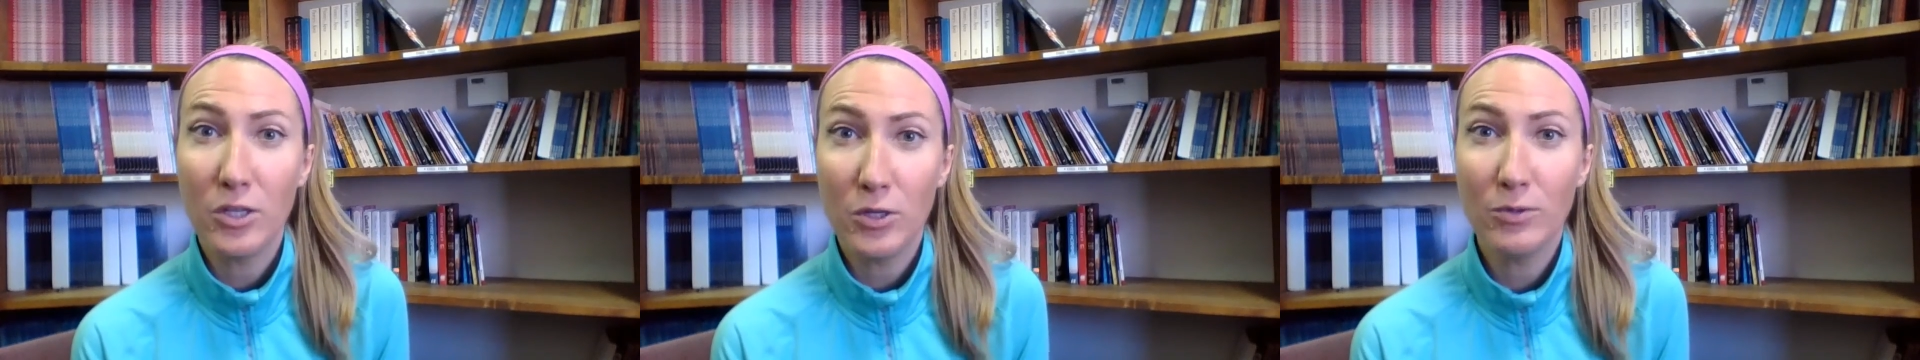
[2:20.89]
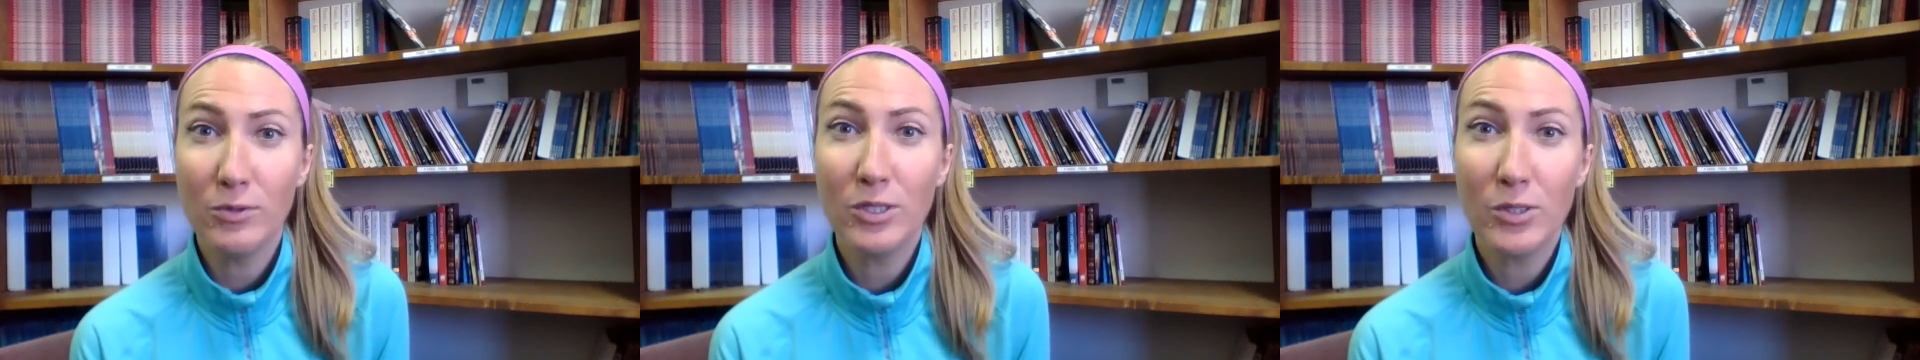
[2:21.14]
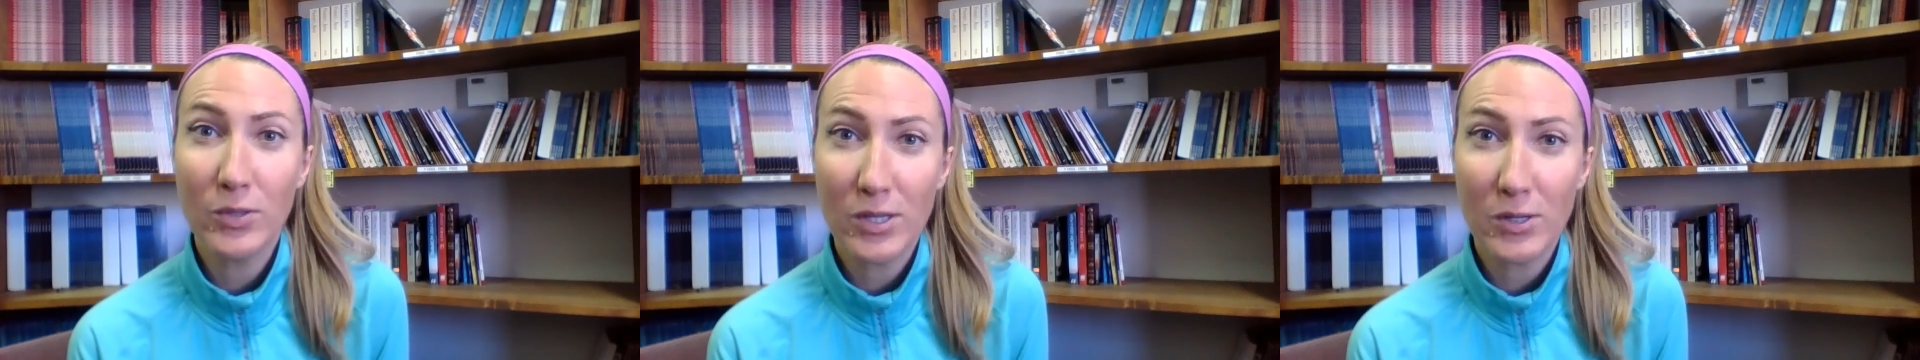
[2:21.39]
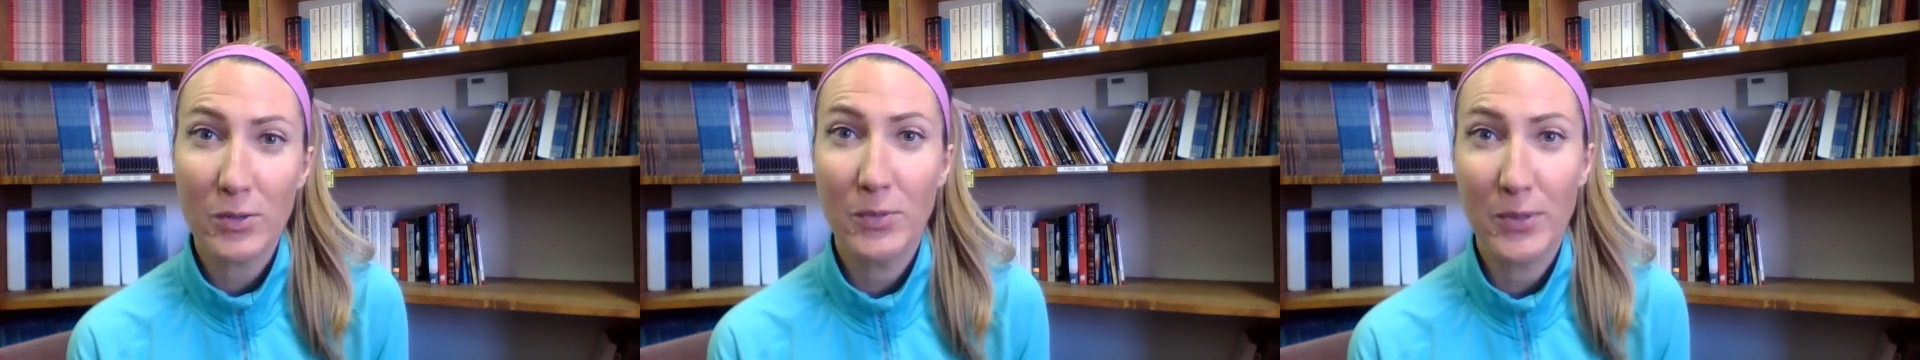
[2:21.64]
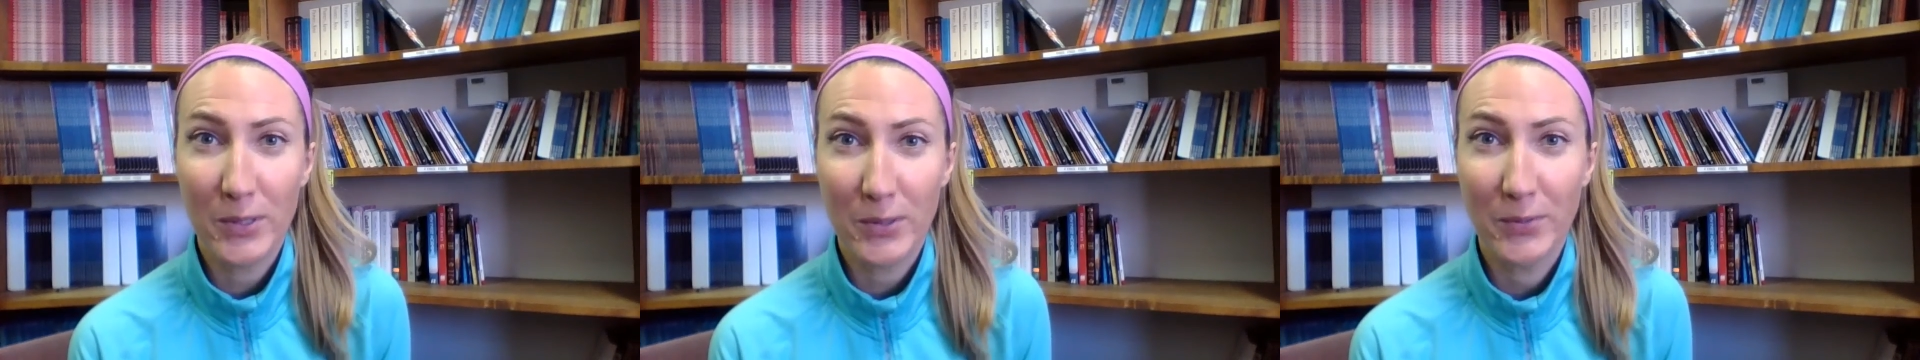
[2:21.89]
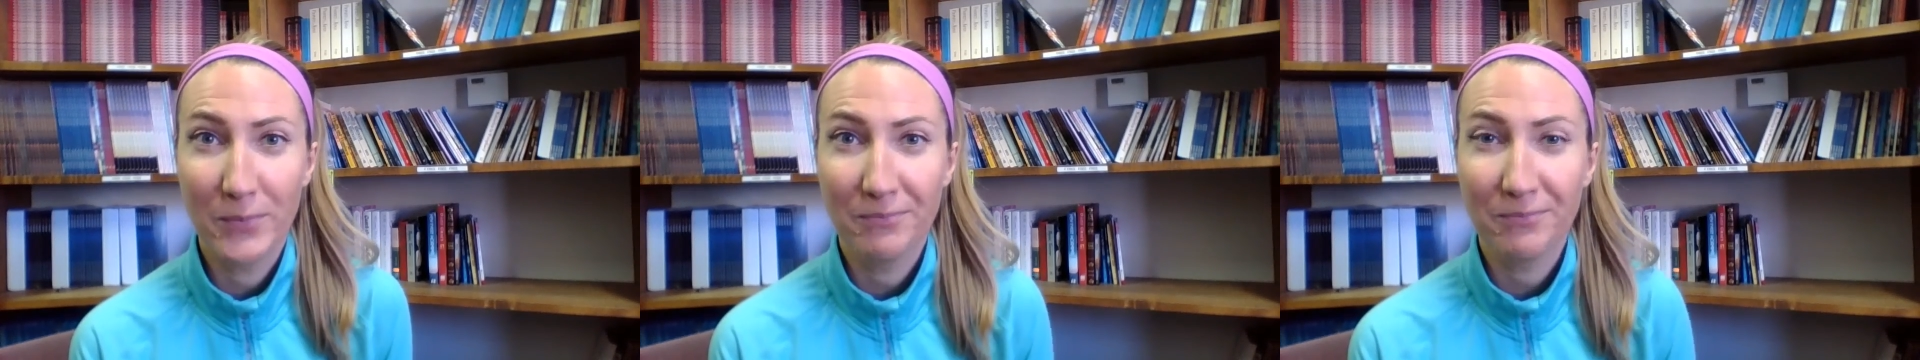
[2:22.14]
You do you,
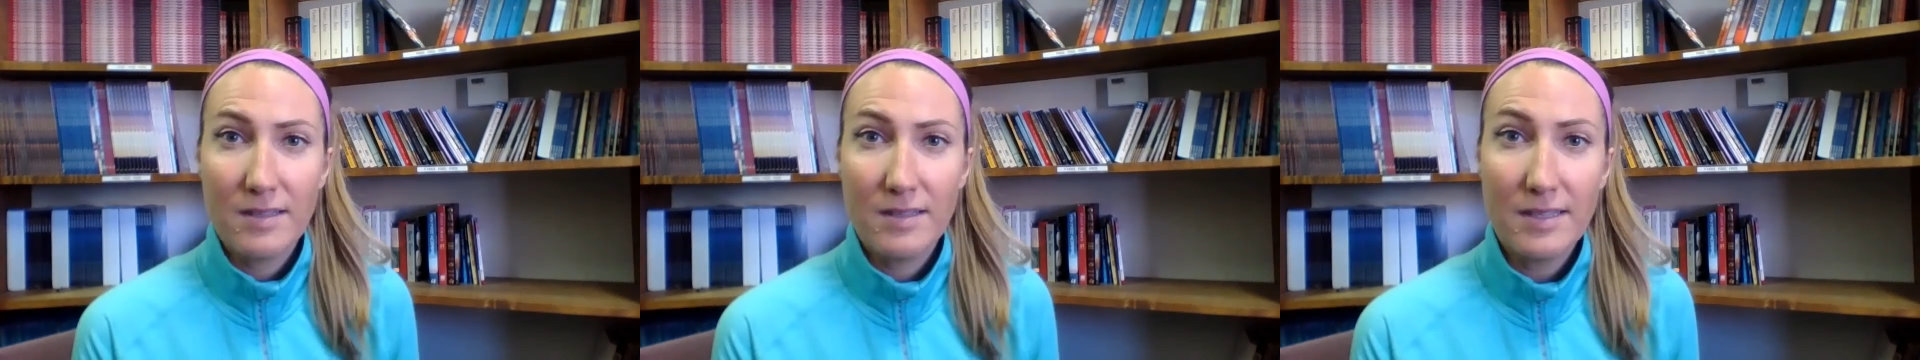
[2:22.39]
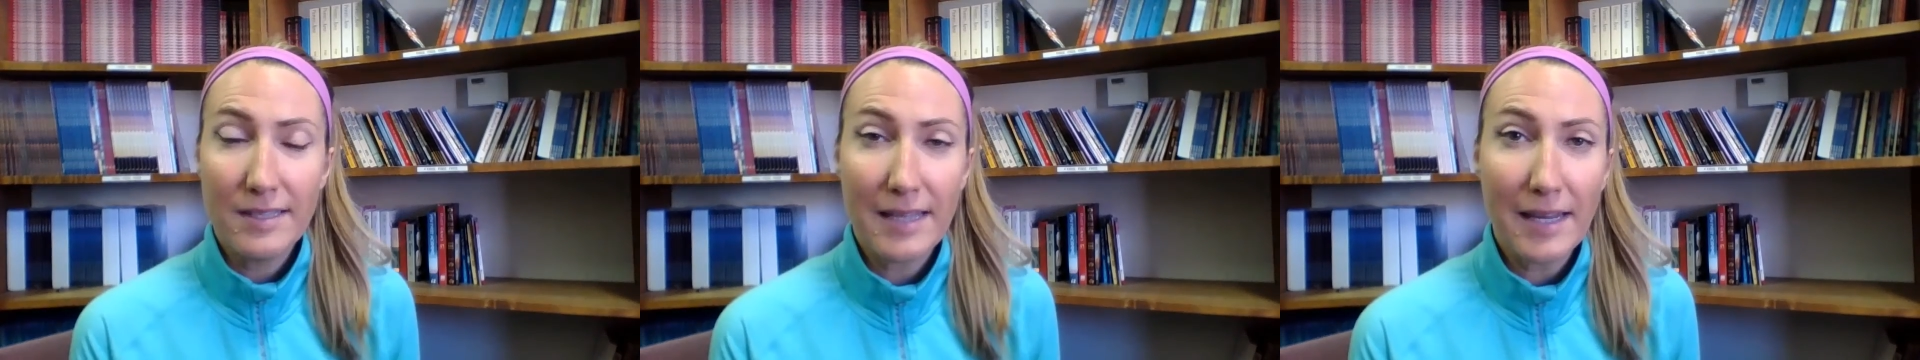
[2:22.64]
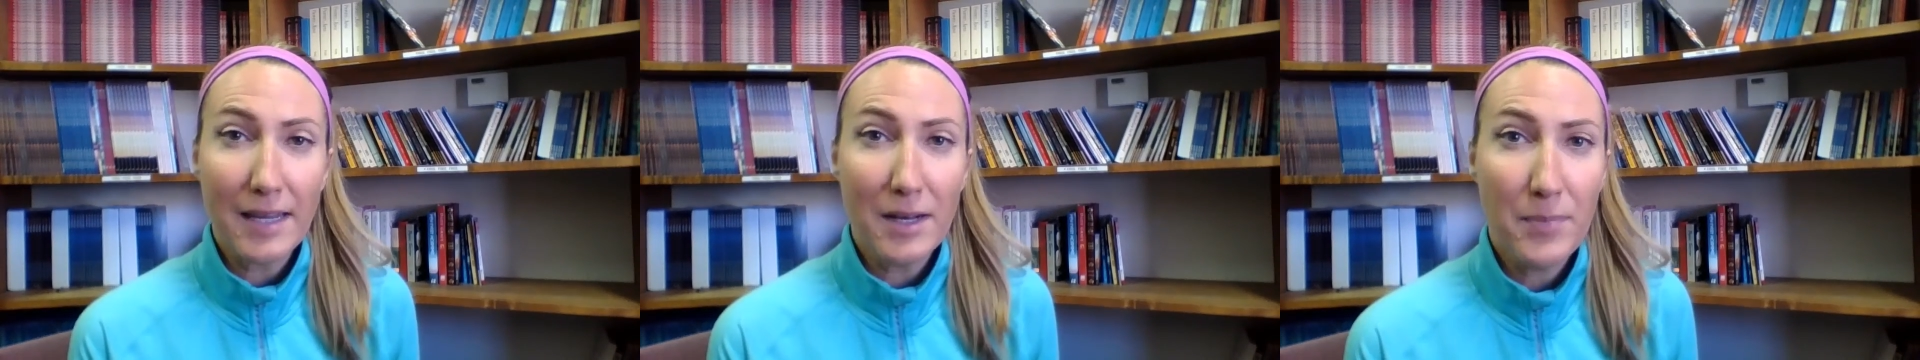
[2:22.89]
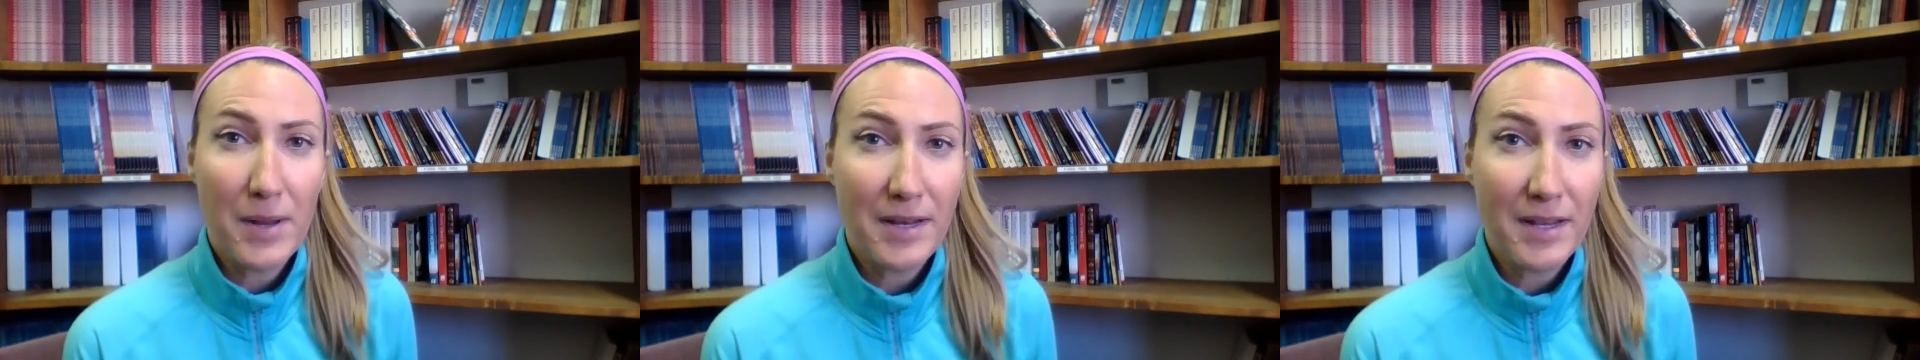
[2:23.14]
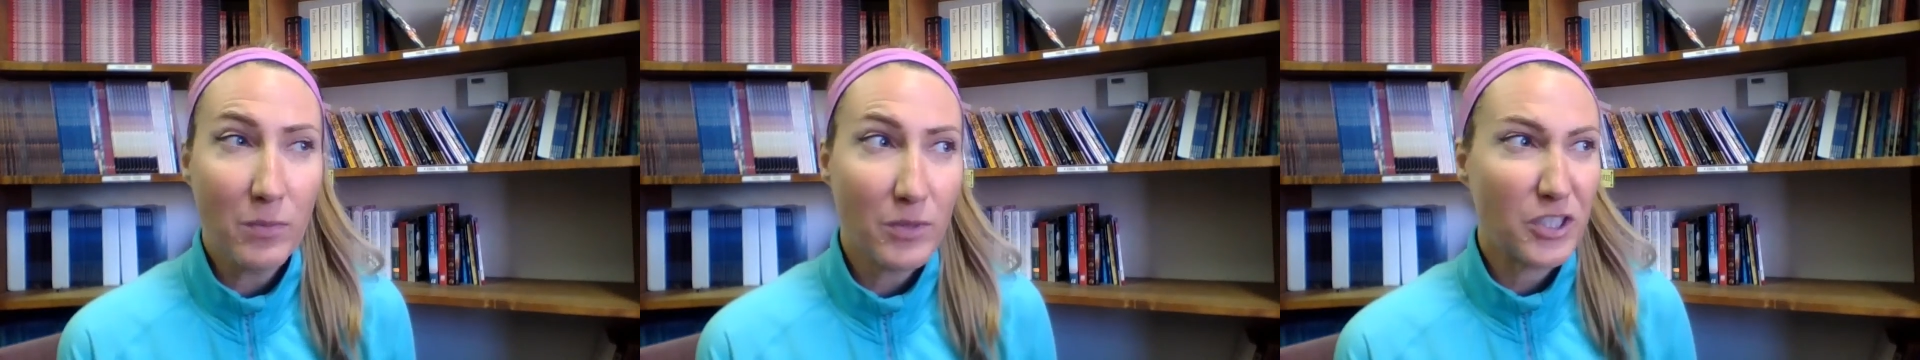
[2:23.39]
boo. The second opinion,